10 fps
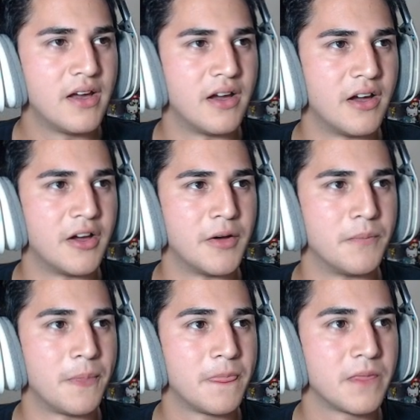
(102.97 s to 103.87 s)

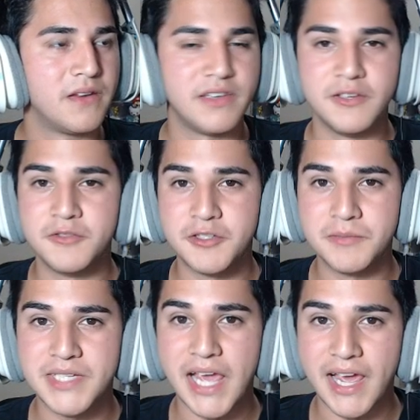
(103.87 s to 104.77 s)
Um, YouTube
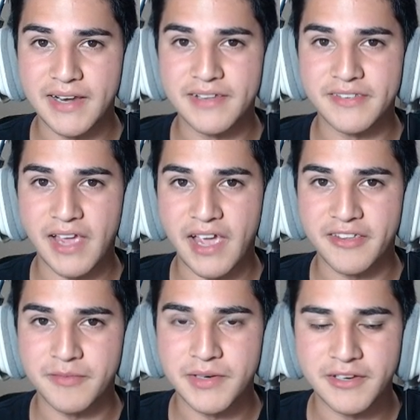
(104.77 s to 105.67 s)
Dan has
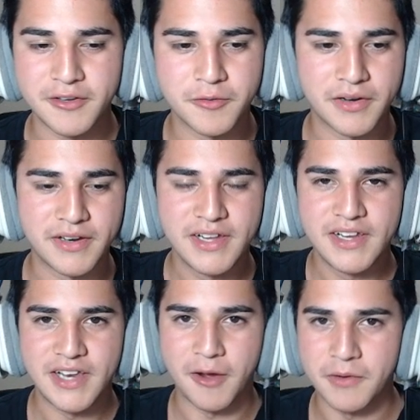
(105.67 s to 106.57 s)
asked me to do one.
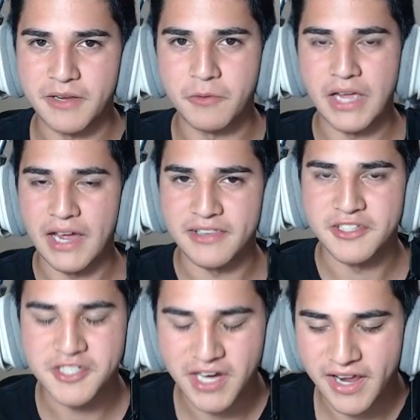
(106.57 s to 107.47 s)
Now we, we got the
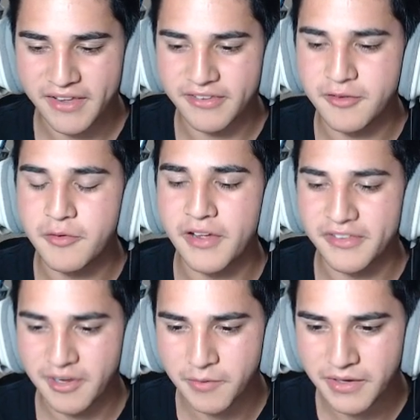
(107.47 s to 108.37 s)
Chaz. Who else
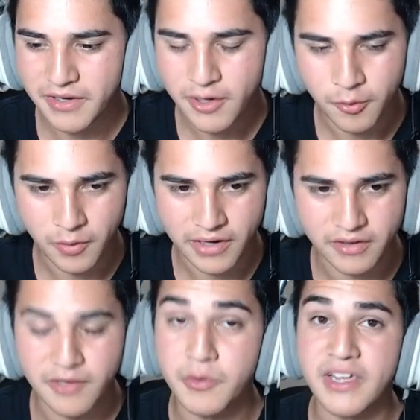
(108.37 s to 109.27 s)
can we
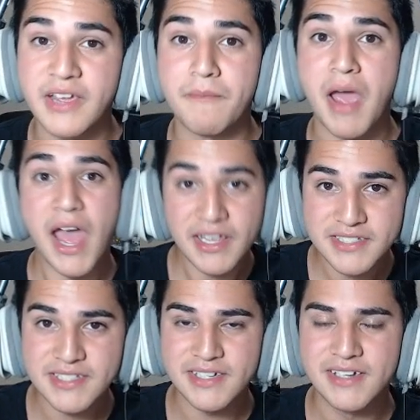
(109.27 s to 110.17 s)
wrangle in? We could get
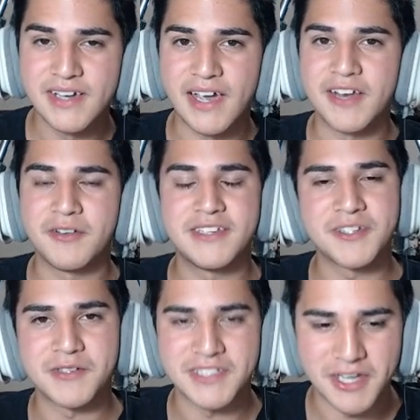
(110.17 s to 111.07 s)
Mask. I know he's
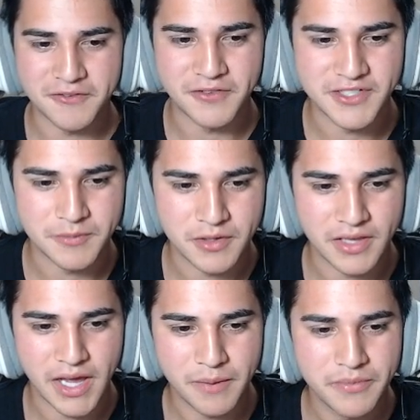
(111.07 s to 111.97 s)
always down for some
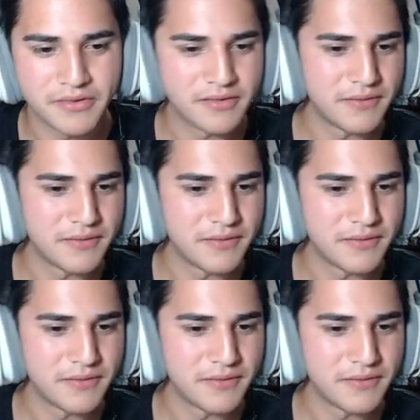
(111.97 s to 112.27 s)
collabs